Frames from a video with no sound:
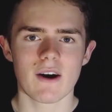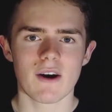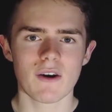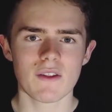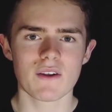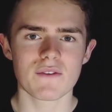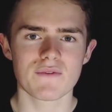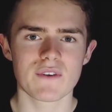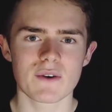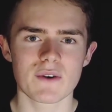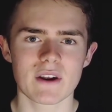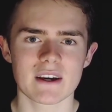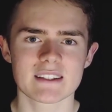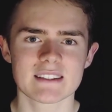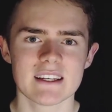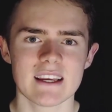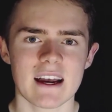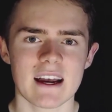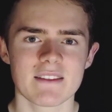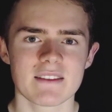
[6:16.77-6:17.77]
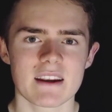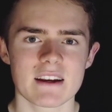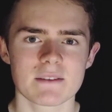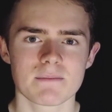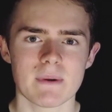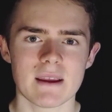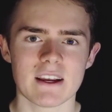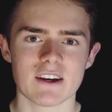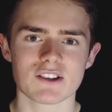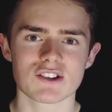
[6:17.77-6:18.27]
On the field, I see Andres
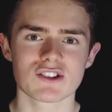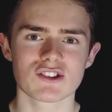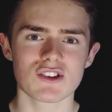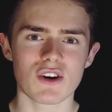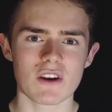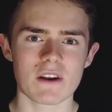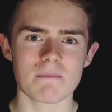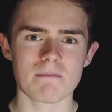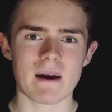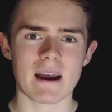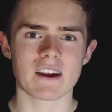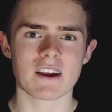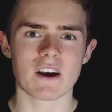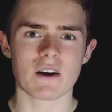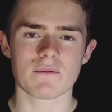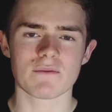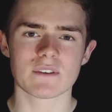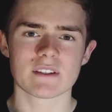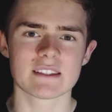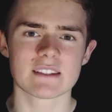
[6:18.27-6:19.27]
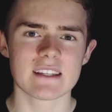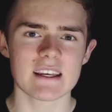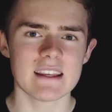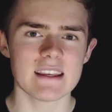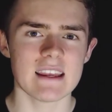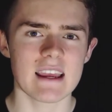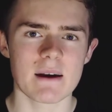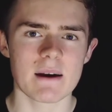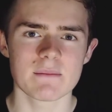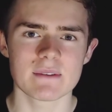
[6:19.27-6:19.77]
being a solid backup for
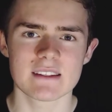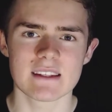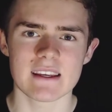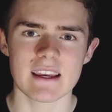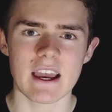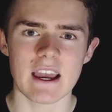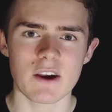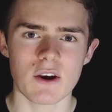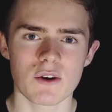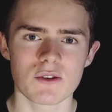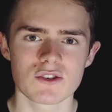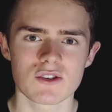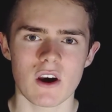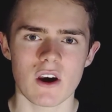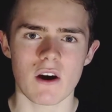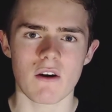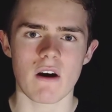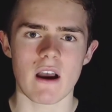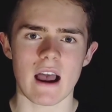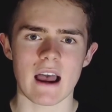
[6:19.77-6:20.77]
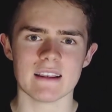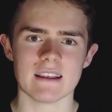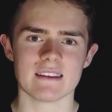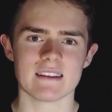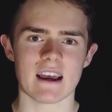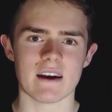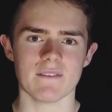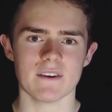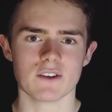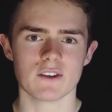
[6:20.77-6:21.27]
CDM's Diego Chara and
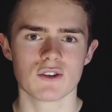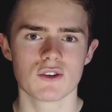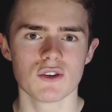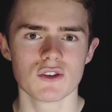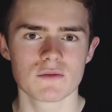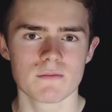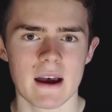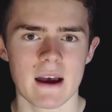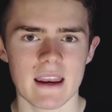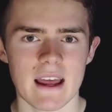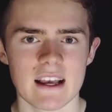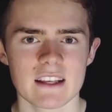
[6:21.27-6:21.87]
David Guzman,